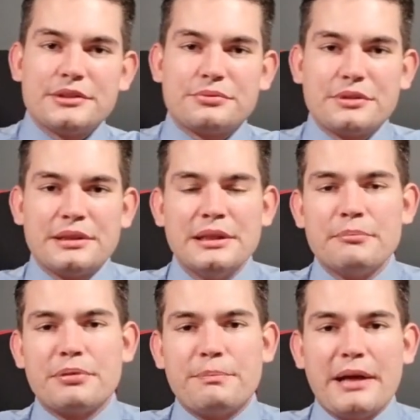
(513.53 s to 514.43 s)
which would
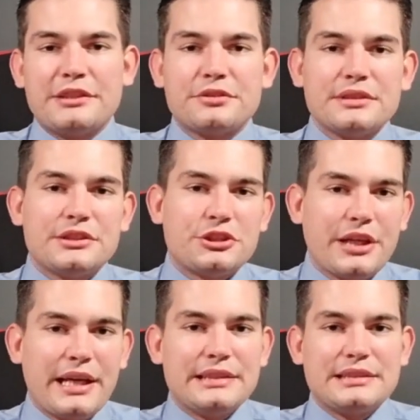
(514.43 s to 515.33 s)
perpetually
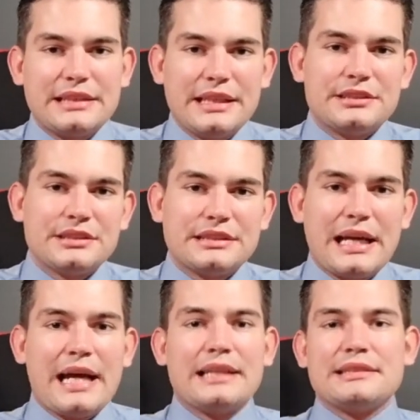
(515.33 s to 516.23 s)
change stages
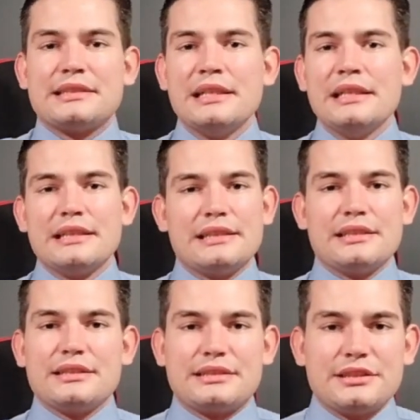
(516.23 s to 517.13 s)
as
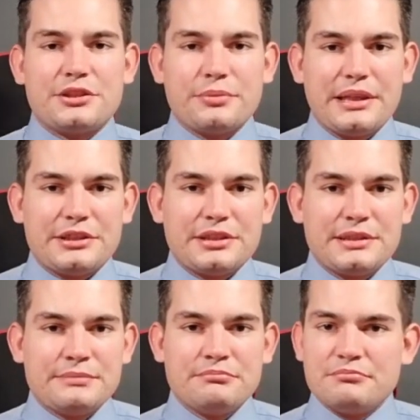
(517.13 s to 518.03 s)
the
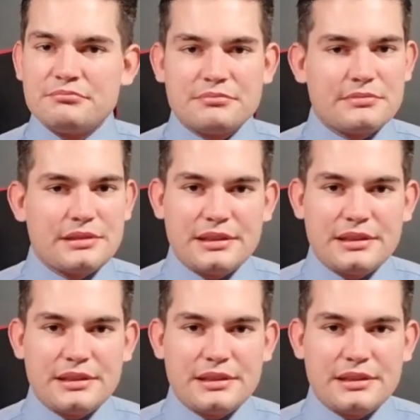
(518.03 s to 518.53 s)
situation